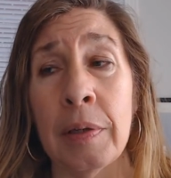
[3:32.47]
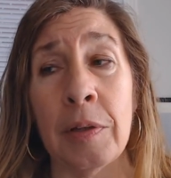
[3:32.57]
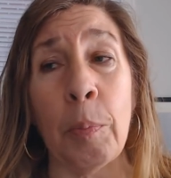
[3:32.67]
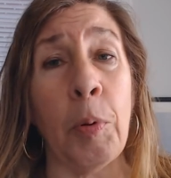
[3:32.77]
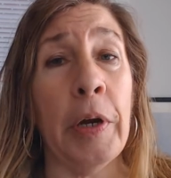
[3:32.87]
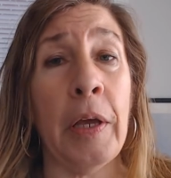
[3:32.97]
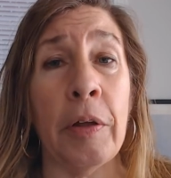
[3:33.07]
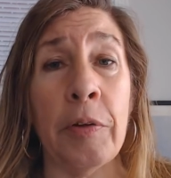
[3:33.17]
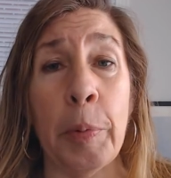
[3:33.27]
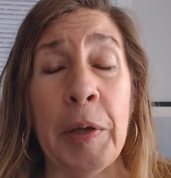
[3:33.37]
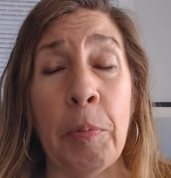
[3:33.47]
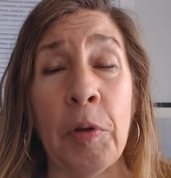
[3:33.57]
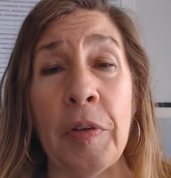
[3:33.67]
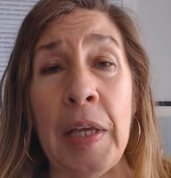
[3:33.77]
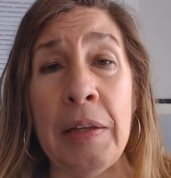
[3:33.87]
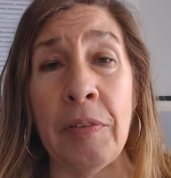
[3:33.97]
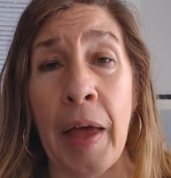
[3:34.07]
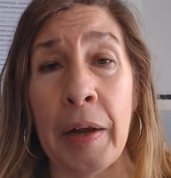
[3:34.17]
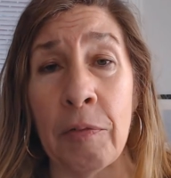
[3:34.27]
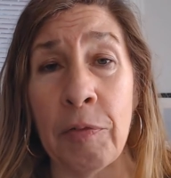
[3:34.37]
they're putting other people's needs
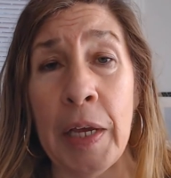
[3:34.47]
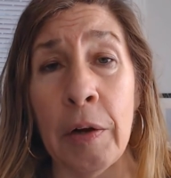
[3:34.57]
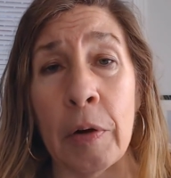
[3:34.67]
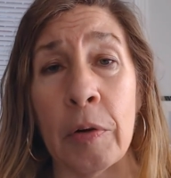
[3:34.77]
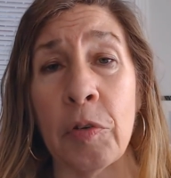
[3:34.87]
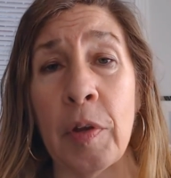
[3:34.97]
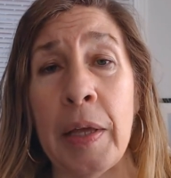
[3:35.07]
ahead of theirs.